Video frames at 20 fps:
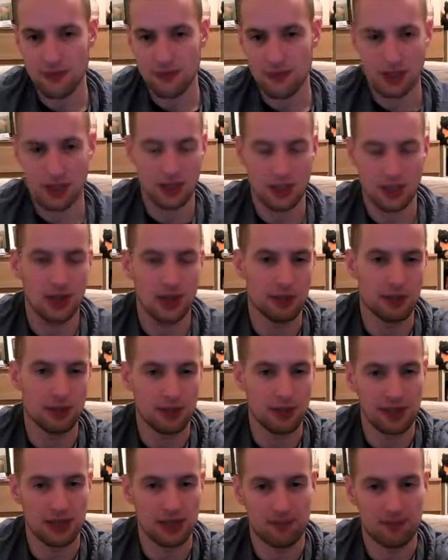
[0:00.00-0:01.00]
kind of
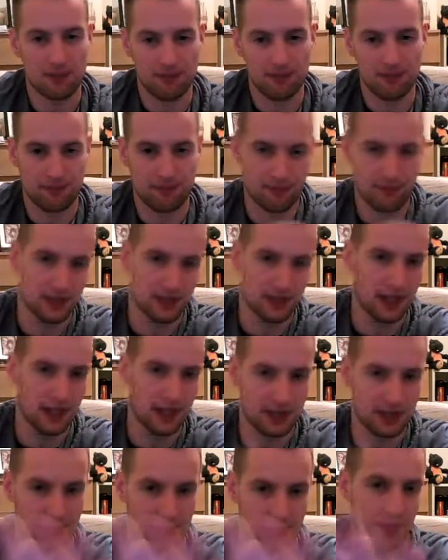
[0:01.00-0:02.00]
be,
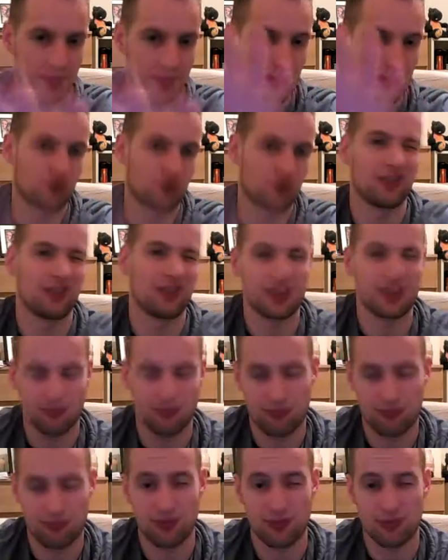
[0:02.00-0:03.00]
the screen's
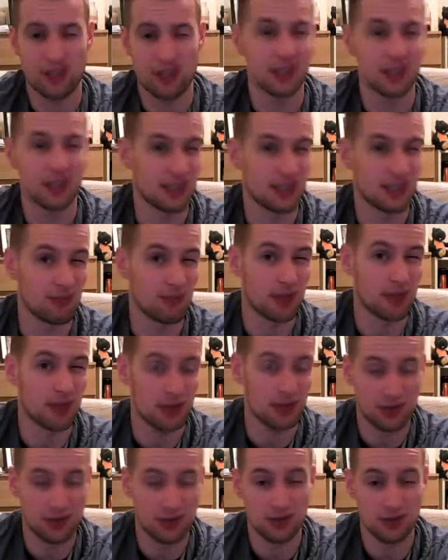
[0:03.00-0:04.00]
pretty similar
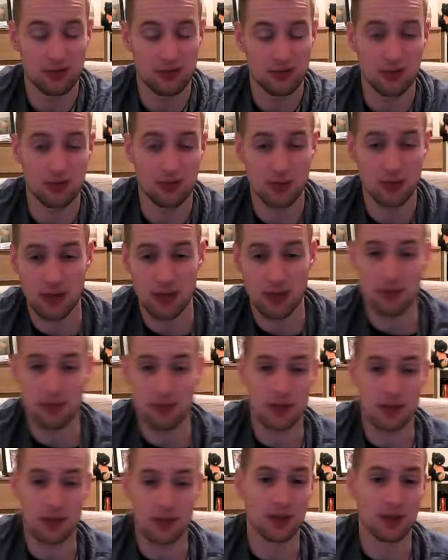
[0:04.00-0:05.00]
to the MyNBA
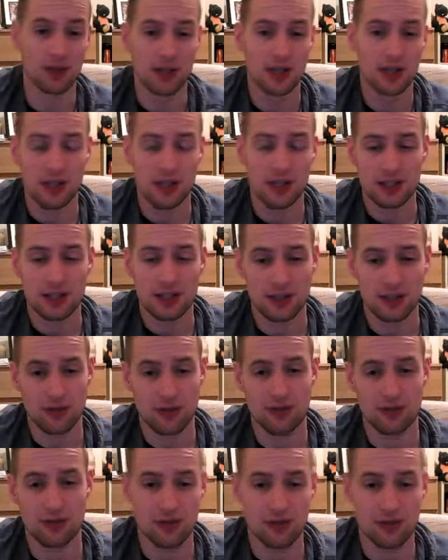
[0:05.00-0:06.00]
one. So
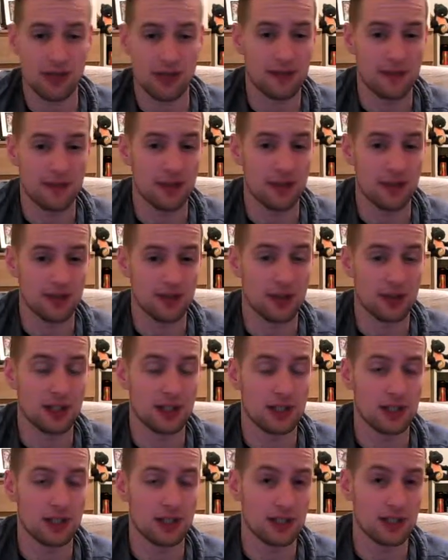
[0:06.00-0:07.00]
the left hand side
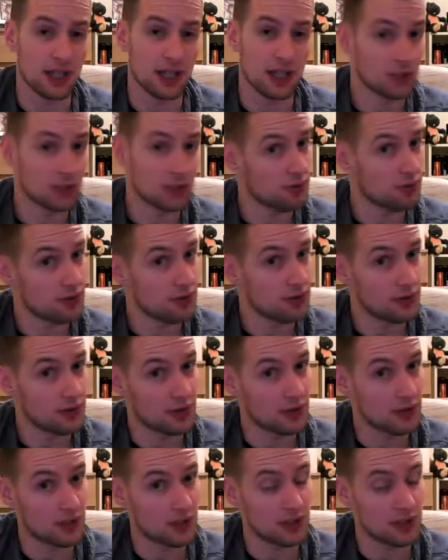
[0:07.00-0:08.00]
is the attribute
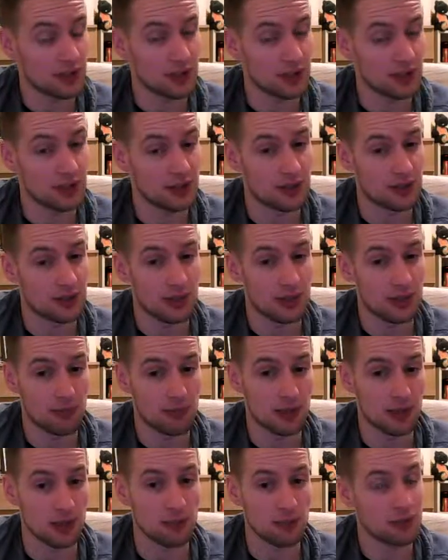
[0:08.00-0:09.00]
that is
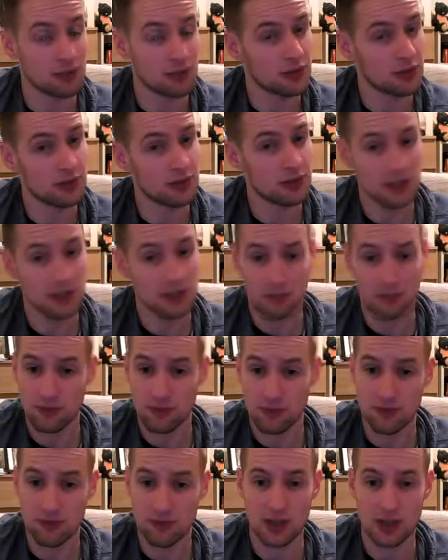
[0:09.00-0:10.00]
applicable to your team,
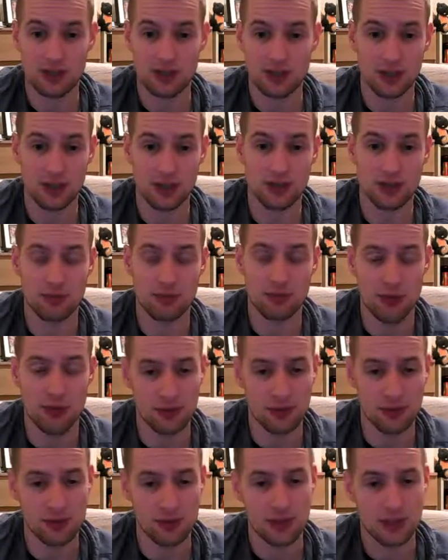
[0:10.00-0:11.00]
right hand side to your
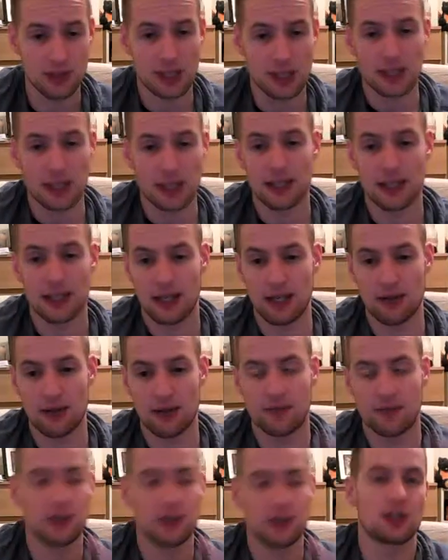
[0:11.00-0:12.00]
opponents. Now,
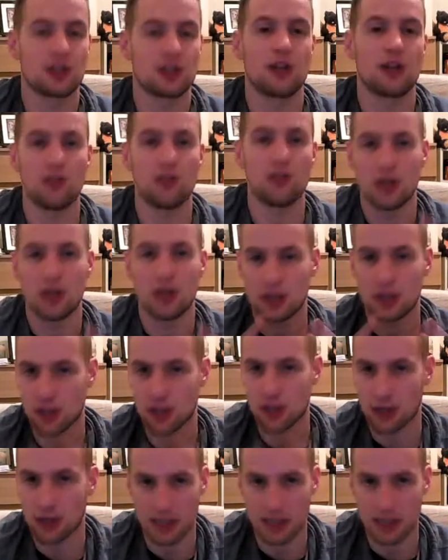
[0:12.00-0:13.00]
things to note:
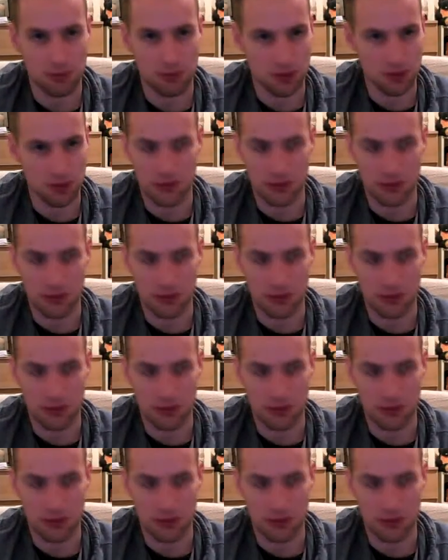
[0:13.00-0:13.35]
goalkeepers using